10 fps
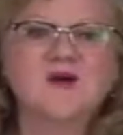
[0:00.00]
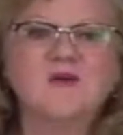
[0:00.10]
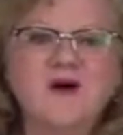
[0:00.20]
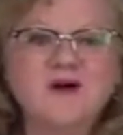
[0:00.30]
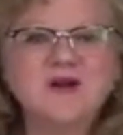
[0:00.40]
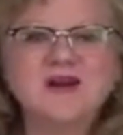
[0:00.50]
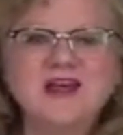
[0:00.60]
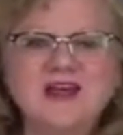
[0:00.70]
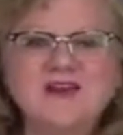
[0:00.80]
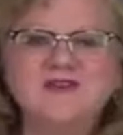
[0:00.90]
Well, good
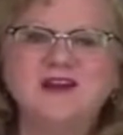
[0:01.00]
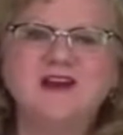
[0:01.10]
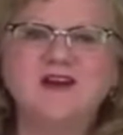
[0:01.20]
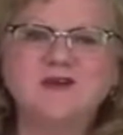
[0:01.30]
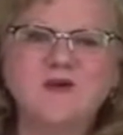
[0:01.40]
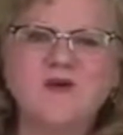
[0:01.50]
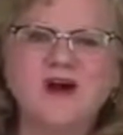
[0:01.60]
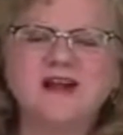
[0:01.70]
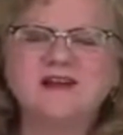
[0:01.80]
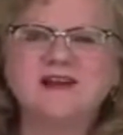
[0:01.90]
evening,
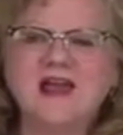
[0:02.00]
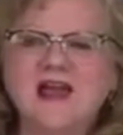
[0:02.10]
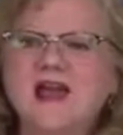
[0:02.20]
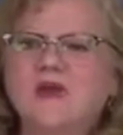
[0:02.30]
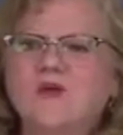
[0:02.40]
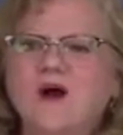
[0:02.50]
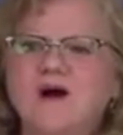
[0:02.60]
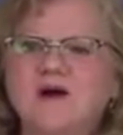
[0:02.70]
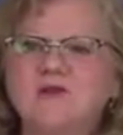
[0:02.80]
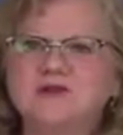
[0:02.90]
everyone, and
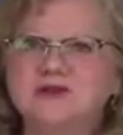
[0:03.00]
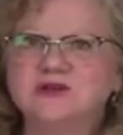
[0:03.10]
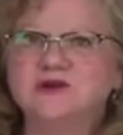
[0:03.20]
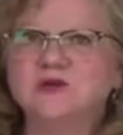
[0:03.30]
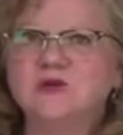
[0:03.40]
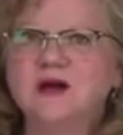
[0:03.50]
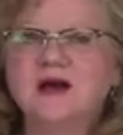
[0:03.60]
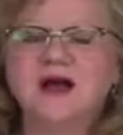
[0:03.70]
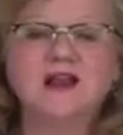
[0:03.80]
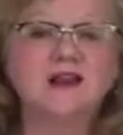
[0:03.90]
welcome to
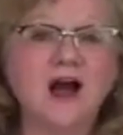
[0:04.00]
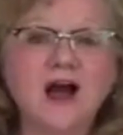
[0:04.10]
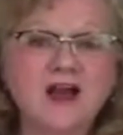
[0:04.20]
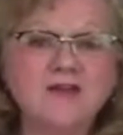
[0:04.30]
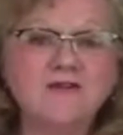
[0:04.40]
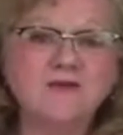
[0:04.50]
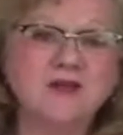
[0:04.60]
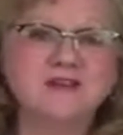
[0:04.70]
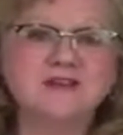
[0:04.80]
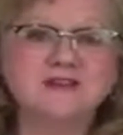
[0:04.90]
Live
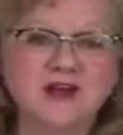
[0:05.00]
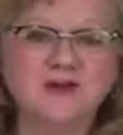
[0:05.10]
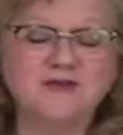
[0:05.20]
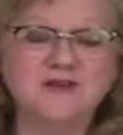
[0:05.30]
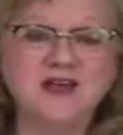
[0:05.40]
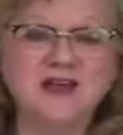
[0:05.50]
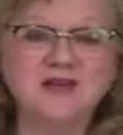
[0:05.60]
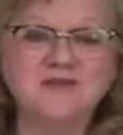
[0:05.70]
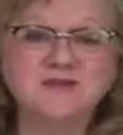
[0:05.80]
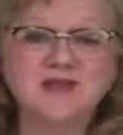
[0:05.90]
with Sandra
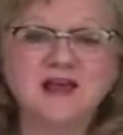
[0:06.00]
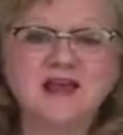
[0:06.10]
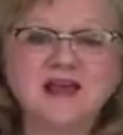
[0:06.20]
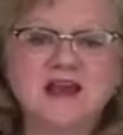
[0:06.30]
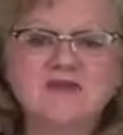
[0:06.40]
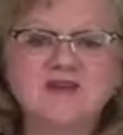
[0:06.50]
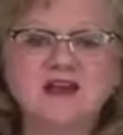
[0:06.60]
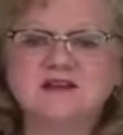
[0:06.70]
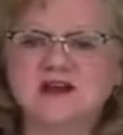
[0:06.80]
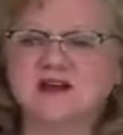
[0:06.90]
V. Kenny
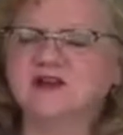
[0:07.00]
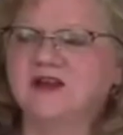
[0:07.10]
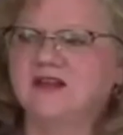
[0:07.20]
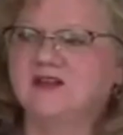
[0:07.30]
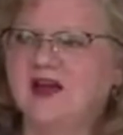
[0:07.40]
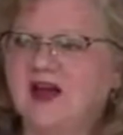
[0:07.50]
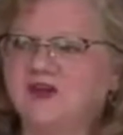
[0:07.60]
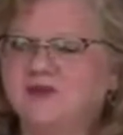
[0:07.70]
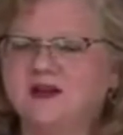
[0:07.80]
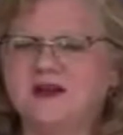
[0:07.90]
V is actually in the
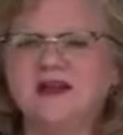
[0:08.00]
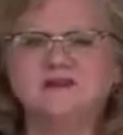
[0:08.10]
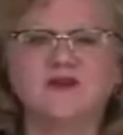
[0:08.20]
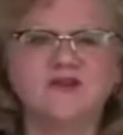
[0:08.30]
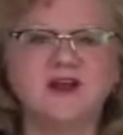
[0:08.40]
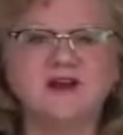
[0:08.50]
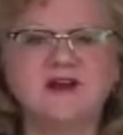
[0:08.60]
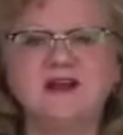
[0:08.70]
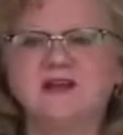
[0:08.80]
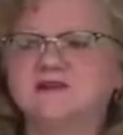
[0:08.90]
house, but he's over here.
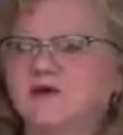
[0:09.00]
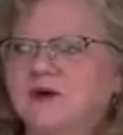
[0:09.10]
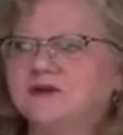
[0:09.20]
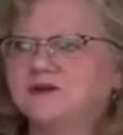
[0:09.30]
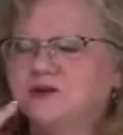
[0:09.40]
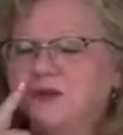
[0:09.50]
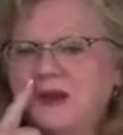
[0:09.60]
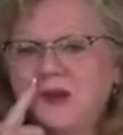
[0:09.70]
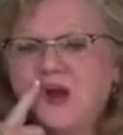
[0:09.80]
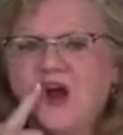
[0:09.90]
He is going to
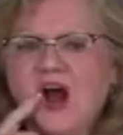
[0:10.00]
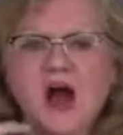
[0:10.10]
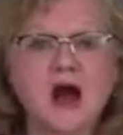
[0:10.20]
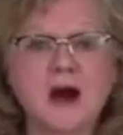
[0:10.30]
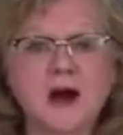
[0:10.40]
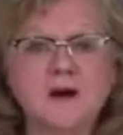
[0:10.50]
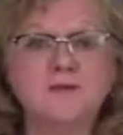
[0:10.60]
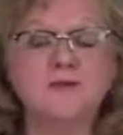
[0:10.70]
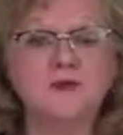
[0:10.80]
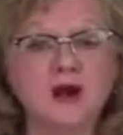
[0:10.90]
be
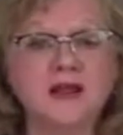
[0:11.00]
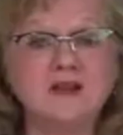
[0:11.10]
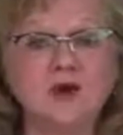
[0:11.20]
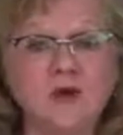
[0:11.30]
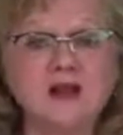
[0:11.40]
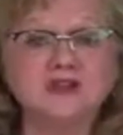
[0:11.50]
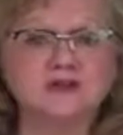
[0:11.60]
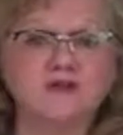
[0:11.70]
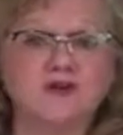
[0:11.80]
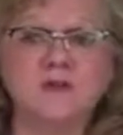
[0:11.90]
running the
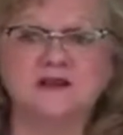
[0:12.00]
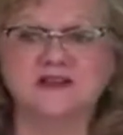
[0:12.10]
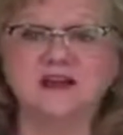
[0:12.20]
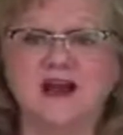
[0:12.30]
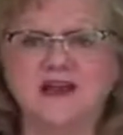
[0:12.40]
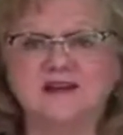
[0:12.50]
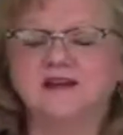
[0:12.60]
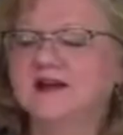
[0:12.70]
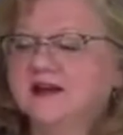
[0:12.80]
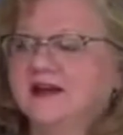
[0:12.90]
questions for me tonight.
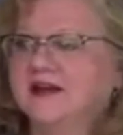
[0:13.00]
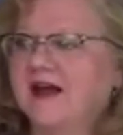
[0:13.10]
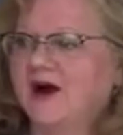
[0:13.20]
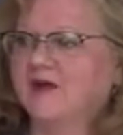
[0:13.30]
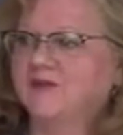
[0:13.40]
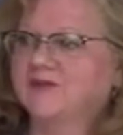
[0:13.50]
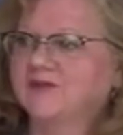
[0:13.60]
Now,